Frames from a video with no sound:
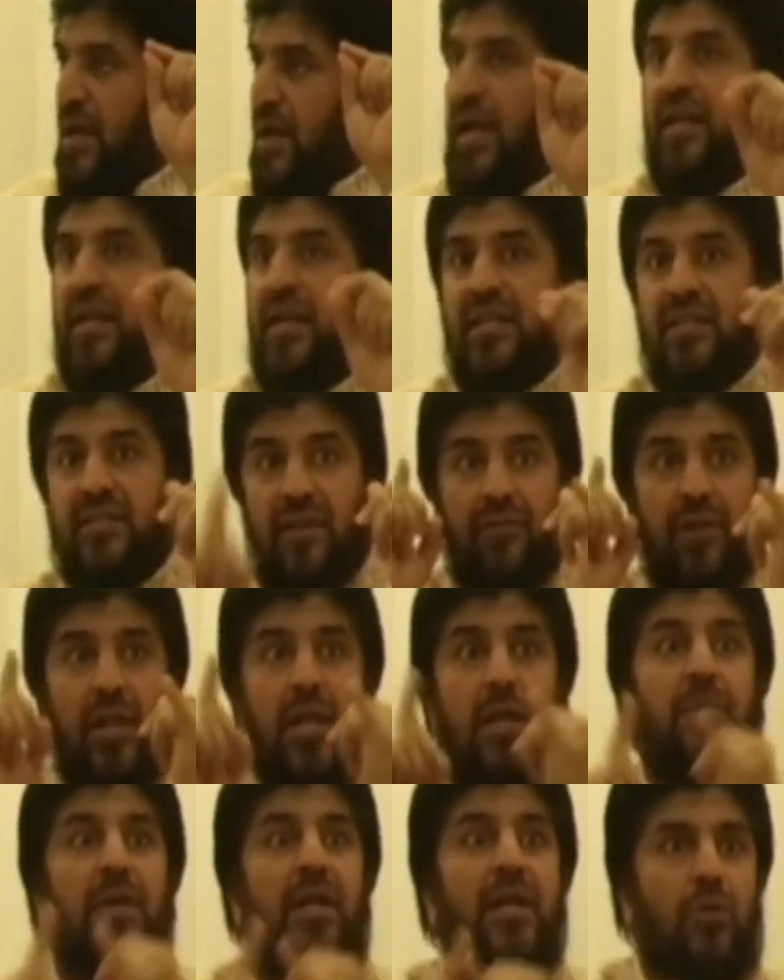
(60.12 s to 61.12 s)
It is
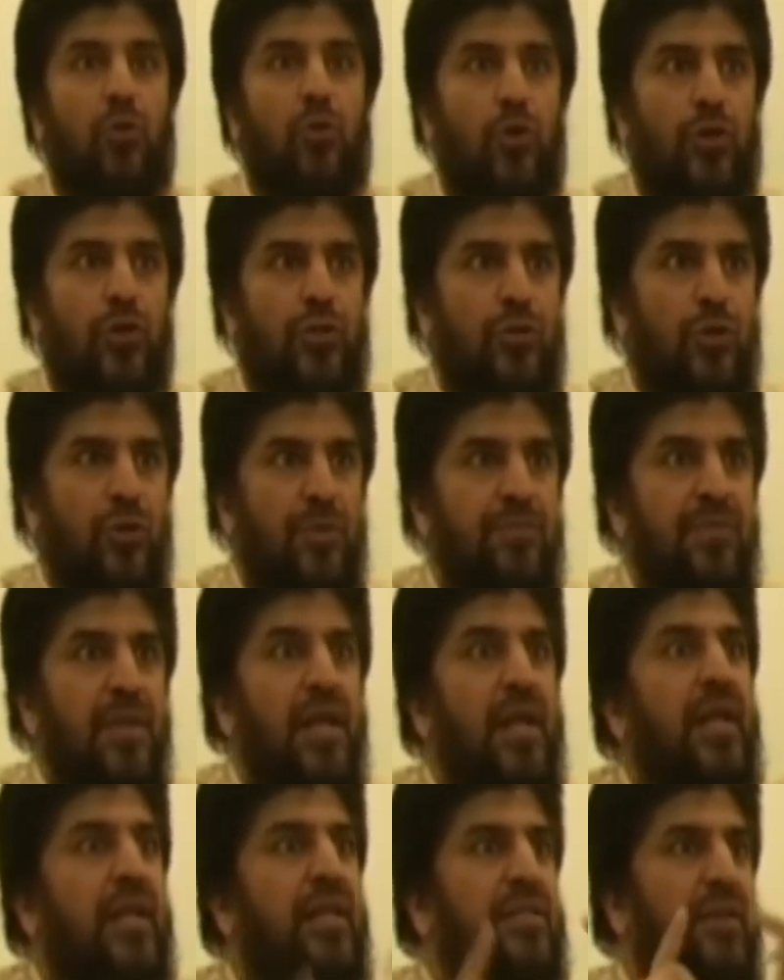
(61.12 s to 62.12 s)
available in Urdu.
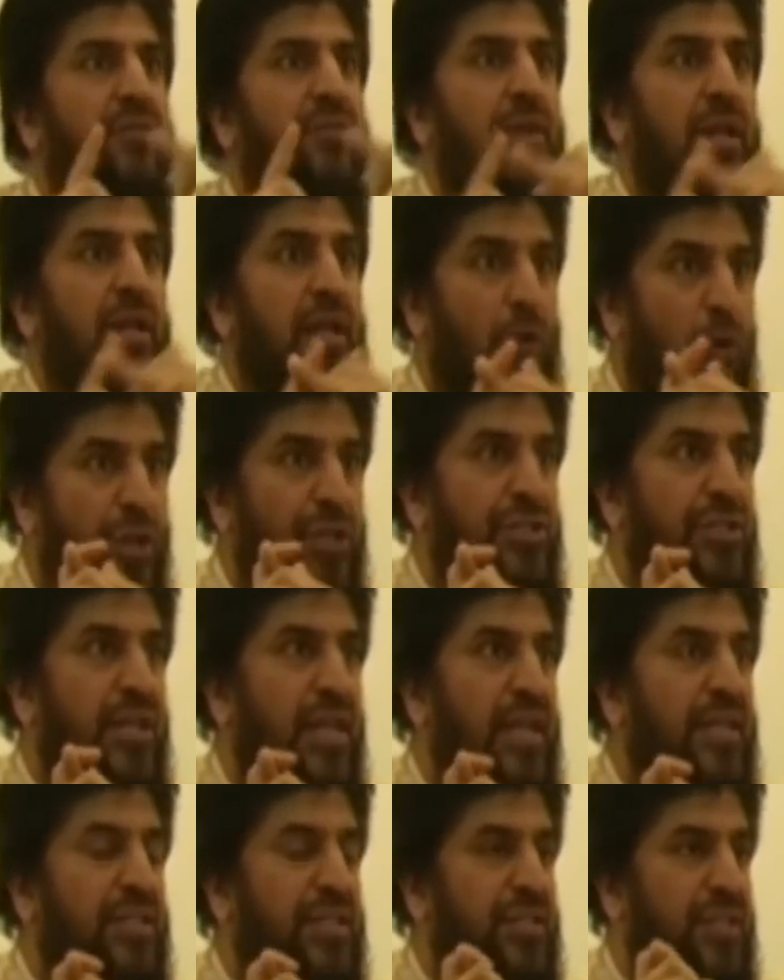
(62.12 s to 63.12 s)

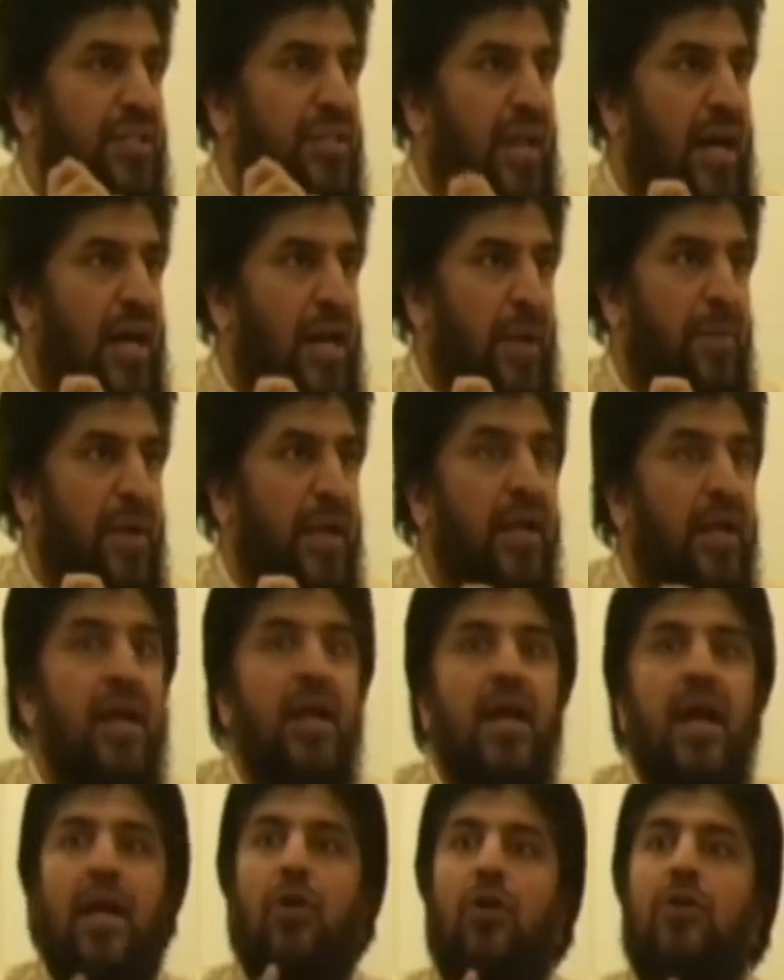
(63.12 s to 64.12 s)
Originally it is in Arabic,
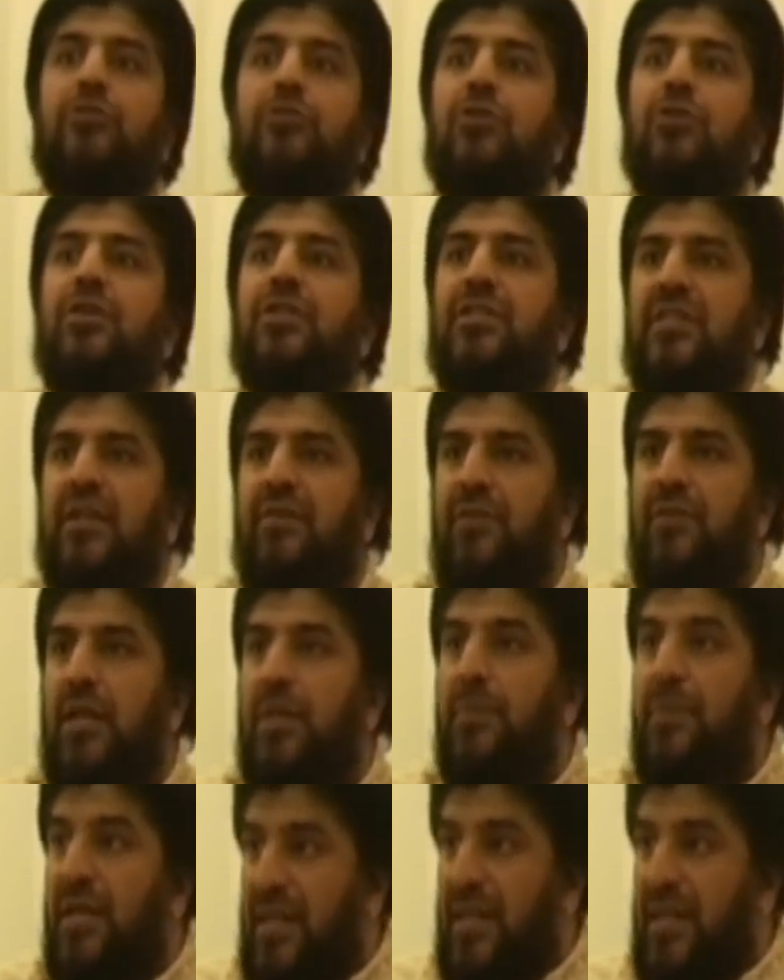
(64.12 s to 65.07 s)
and also it is available